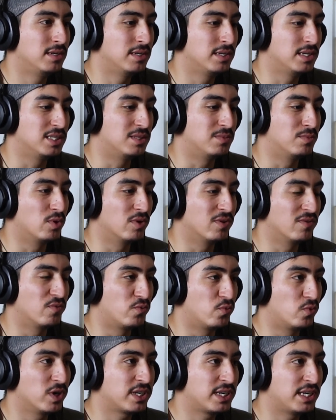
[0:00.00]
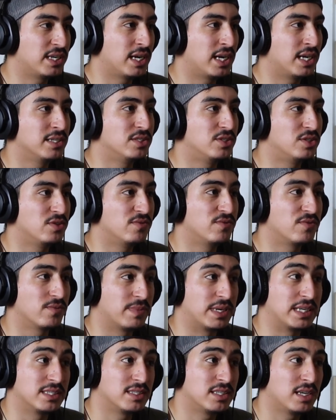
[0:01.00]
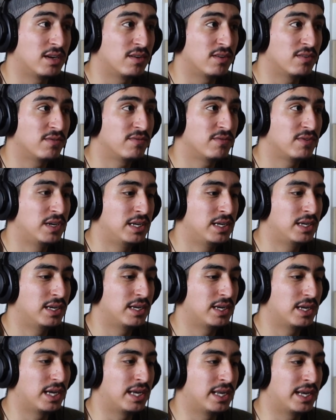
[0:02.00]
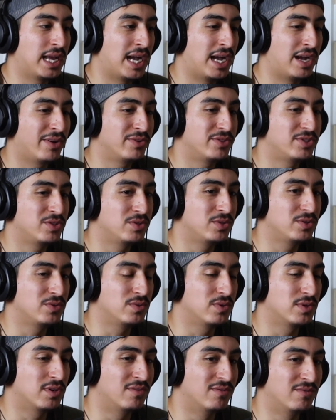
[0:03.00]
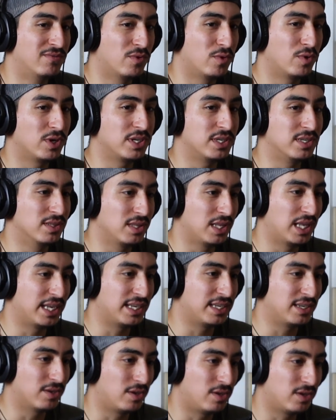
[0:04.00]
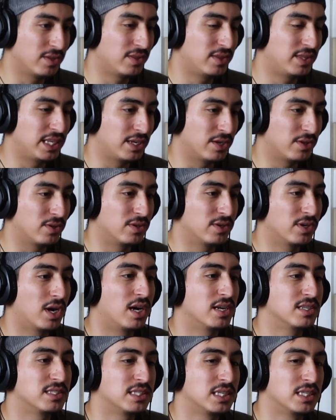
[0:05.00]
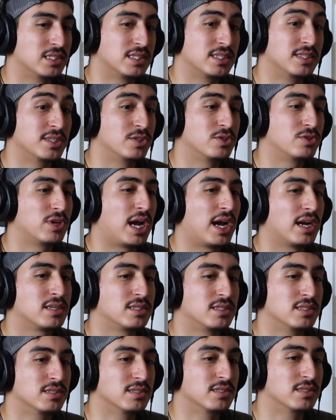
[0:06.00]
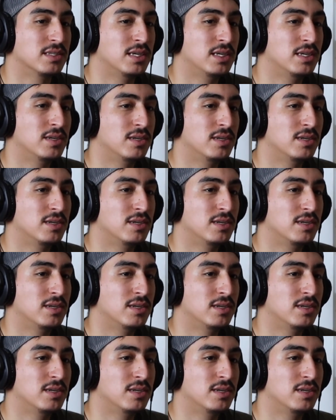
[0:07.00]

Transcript: It's more of what can I do for myself and how to avoid letting all the other nonsense and distractions